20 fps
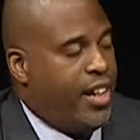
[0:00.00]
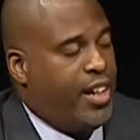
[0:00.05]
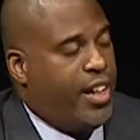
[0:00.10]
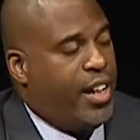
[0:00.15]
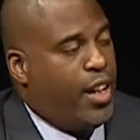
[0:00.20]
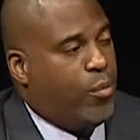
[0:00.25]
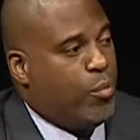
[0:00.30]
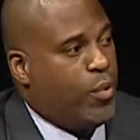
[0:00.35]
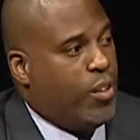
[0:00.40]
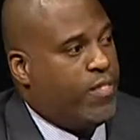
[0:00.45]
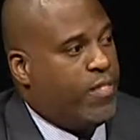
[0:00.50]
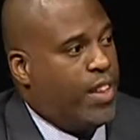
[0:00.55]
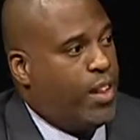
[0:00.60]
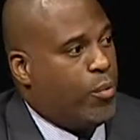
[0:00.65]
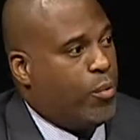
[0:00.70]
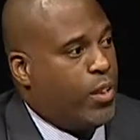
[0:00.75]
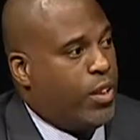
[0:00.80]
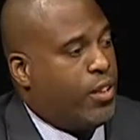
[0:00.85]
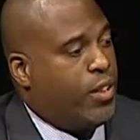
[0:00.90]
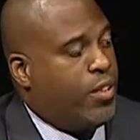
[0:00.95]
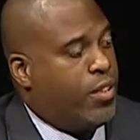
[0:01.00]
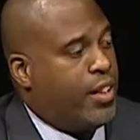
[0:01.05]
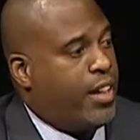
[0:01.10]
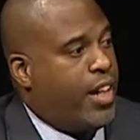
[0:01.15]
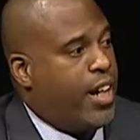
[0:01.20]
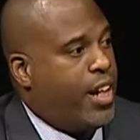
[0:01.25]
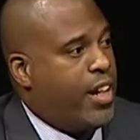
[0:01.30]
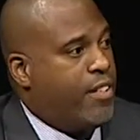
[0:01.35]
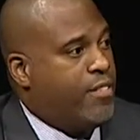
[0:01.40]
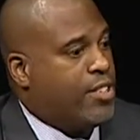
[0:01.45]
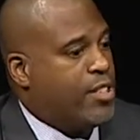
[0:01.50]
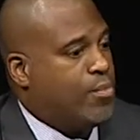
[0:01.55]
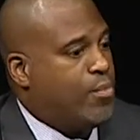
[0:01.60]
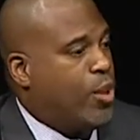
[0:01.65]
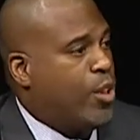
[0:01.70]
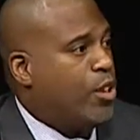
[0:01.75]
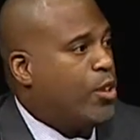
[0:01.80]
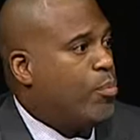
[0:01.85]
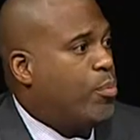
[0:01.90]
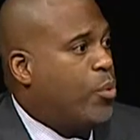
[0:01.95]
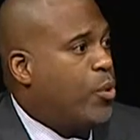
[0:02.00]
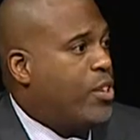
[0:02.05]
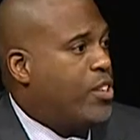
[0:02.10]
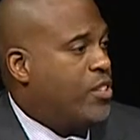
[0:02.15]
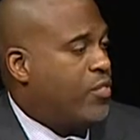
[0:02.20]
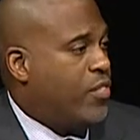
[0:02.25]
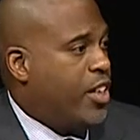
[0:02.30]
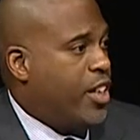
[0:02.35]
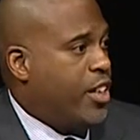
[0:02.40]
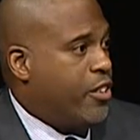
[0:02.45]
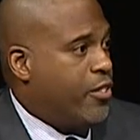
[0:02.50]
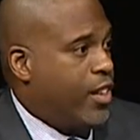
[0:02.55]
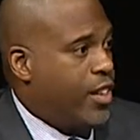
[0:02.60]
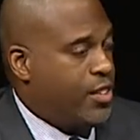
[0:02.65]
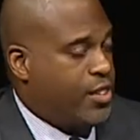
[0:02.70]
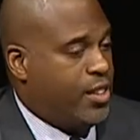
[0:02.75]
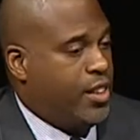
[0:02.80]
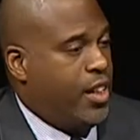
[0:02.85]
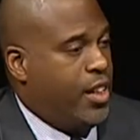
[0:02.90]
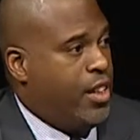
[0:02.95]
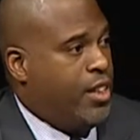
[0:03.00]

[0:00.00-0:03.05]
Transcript: And with that, we're going to have smaller points of egress.